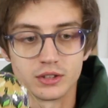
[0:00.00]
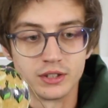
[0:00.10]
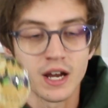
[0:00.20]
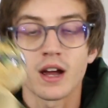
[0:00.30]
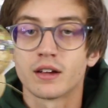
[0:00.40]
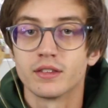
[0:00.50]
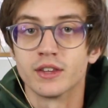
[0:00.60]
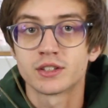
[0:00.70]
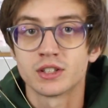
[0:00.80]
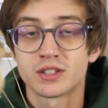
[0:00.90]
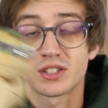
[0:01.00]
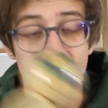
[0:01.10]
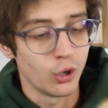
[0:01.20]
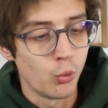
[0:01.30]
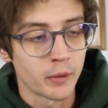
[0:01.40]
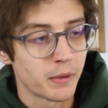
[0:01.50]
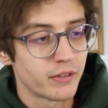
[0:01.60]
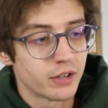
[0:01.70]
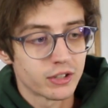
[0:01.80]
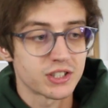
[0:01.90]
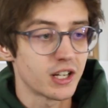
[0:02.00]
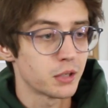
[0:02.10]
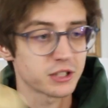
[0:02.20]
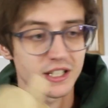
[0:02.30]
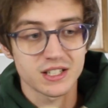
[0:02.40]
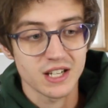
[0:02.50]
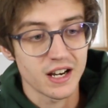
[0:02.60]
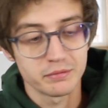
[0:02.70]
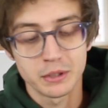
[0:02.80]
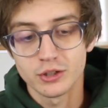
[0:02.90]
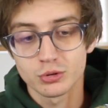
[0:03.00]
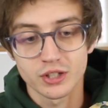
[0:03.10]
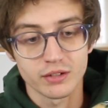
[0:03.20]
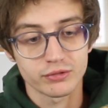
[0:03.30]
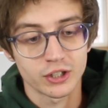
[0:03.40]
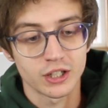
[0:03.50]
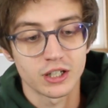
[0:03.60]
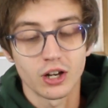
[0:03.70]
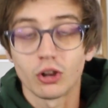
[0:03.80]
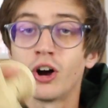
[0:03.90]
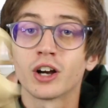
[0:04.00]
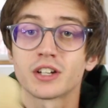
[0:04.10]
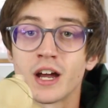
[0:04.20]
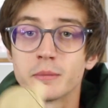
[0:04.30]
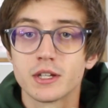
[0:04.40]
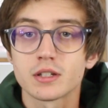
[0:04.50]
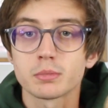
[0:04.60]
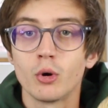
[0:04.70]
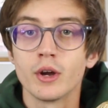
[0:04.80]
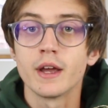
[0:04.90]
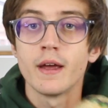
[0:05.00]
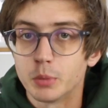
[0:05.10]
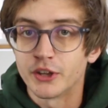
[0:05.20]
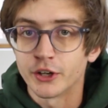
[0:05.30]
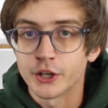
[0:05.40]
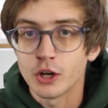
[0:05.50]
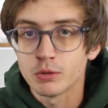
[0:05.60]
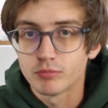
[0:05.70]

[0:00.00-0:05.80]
Yeah, this is still one of my favorite setups. Like I said, I've been using it for a long time at this point, but there you go.